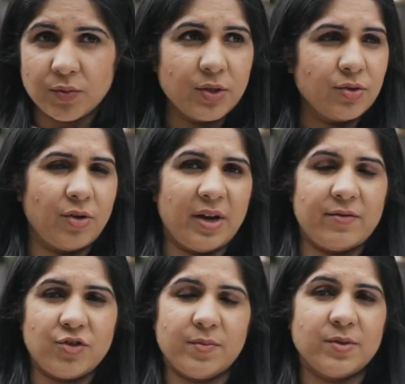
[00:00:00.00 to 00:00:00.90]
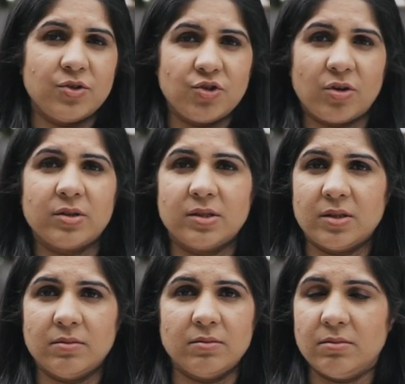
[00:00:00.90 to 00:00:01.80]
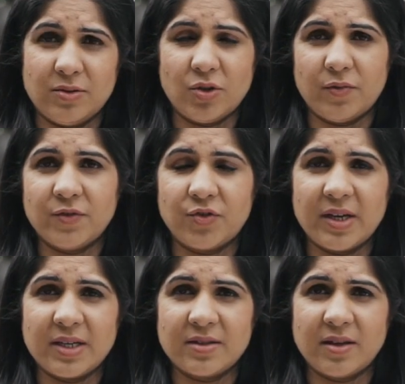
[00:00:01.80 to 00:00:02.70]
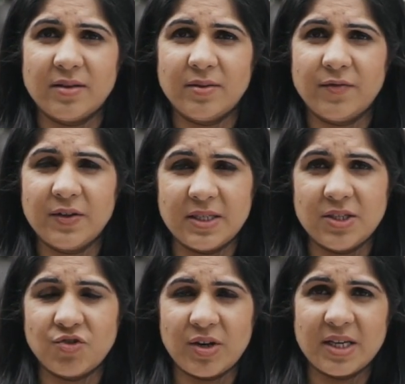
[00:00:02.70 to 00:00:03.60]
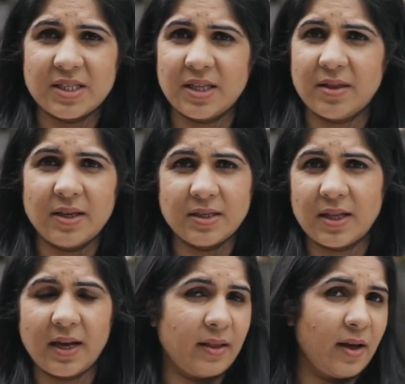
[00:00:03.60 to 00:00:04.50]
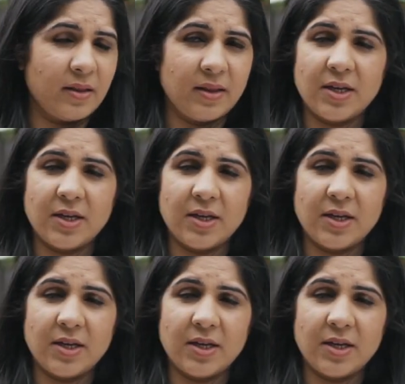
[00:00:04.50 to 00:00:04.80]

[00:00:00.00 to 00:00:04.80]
We do not have chips and chocolates and soft drinks and fizzy drinks and things like that.